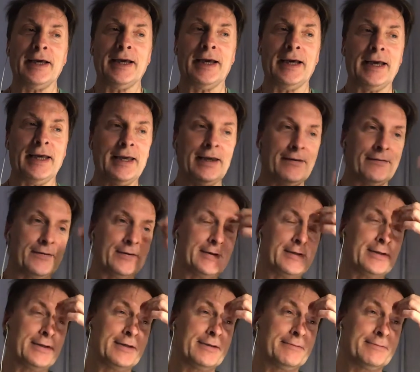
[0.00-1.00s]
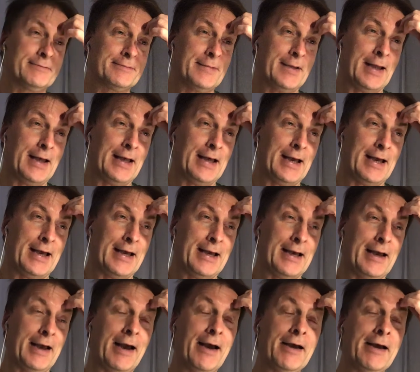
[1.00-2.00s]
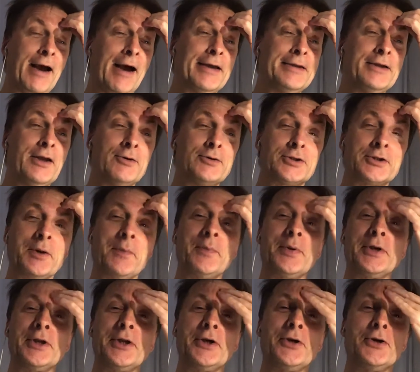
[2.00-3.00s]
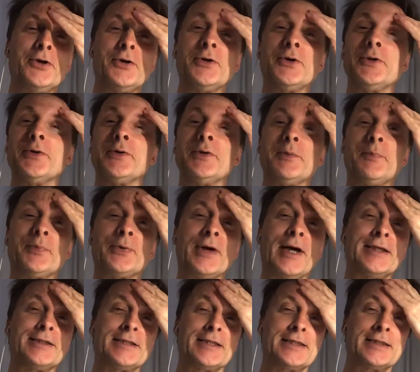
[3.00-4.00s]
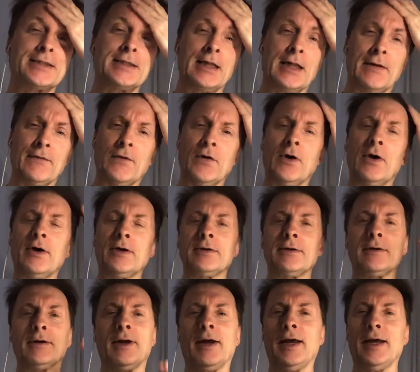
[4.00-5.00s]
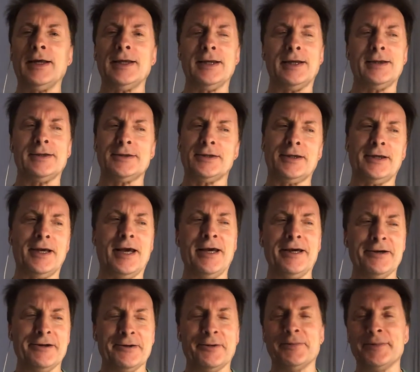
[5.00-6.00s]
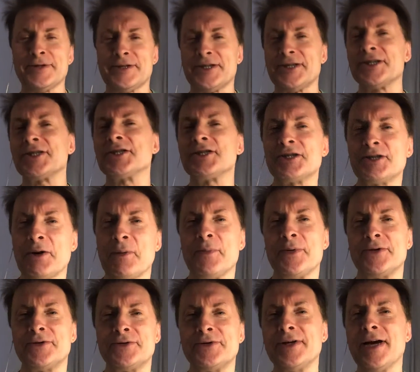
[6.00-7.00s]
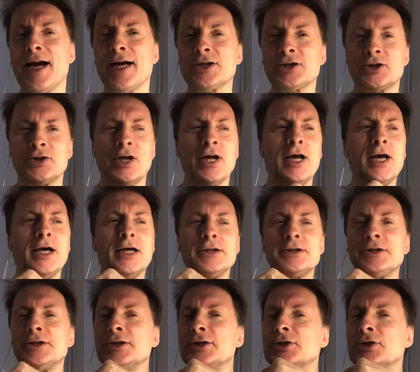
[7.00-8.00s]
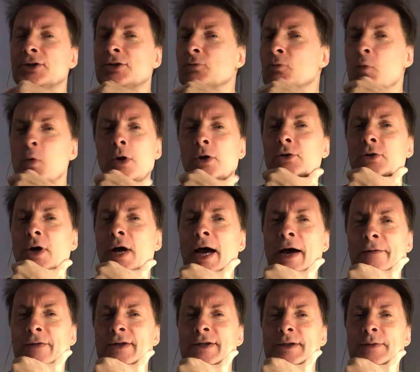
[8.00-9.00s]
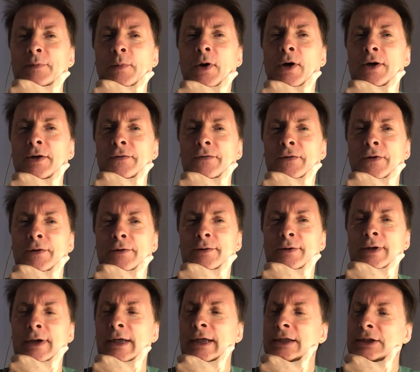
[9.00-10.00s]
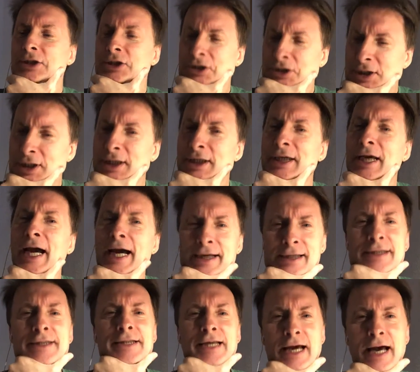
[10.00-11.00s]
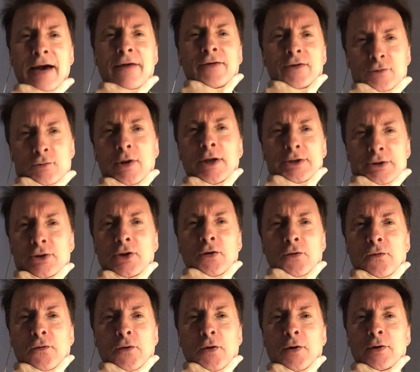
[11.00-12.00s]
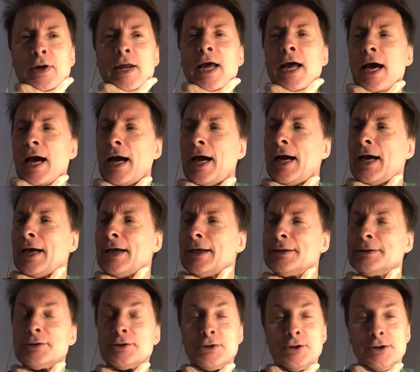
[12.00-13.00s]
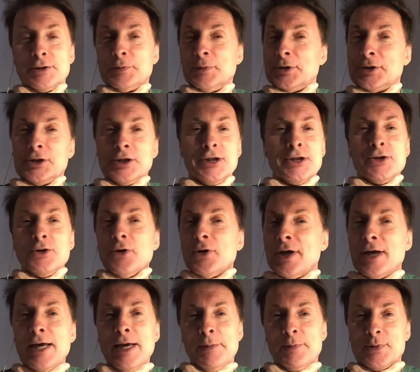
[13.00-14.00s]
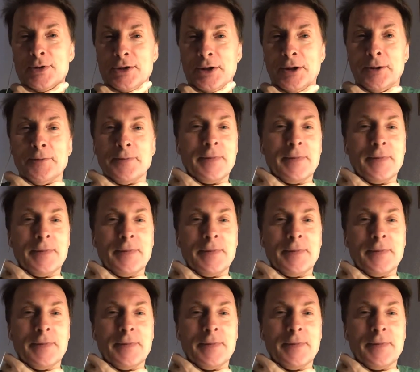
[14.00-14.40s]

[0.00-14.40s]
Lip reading: Even I know somebody who prides herself on it's almost a stubborn reaction. She will not have a smartphone. She has to have a retro phone, and trust me, she's not a hipster.